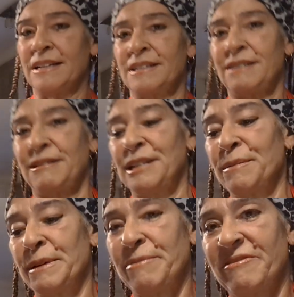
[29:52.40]
So
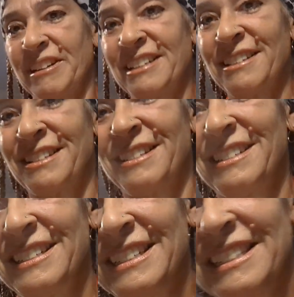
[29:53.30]
here, my friends,
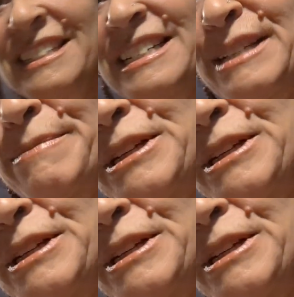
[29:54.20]
is